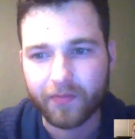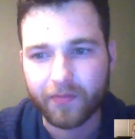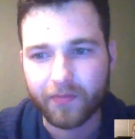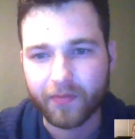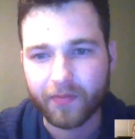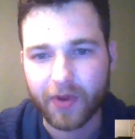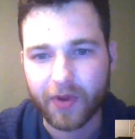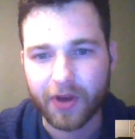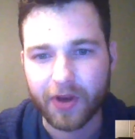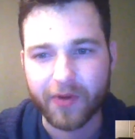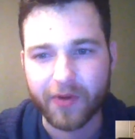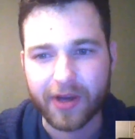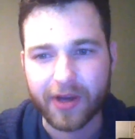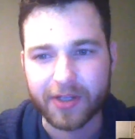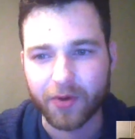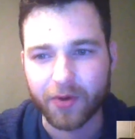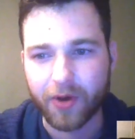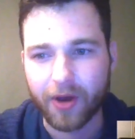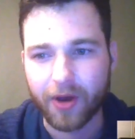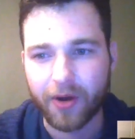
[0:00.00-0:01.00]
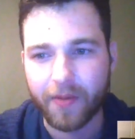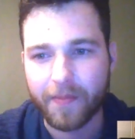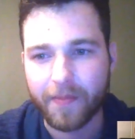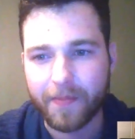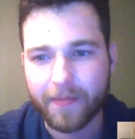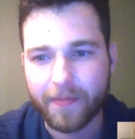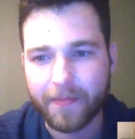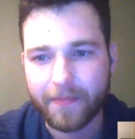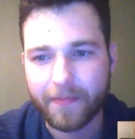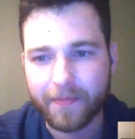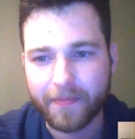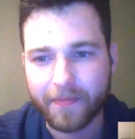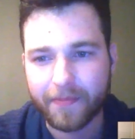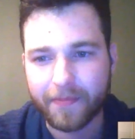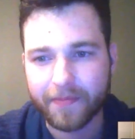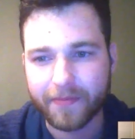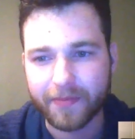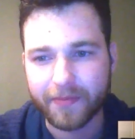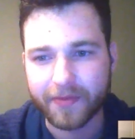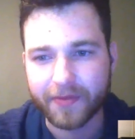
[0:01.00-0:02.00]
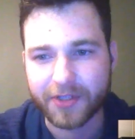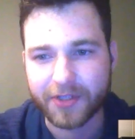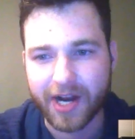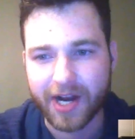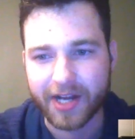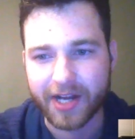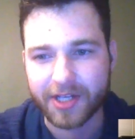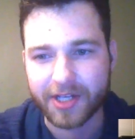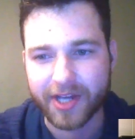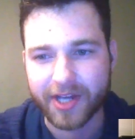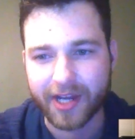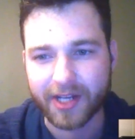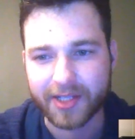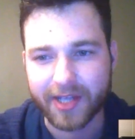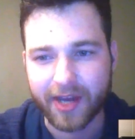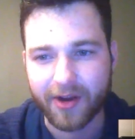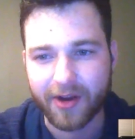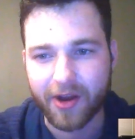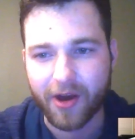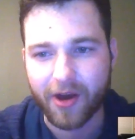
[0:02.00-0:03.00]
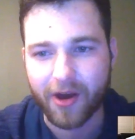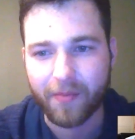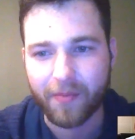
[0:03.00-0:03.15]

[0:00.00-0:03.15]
Are you on Doyle? Johnny's shaking his head no.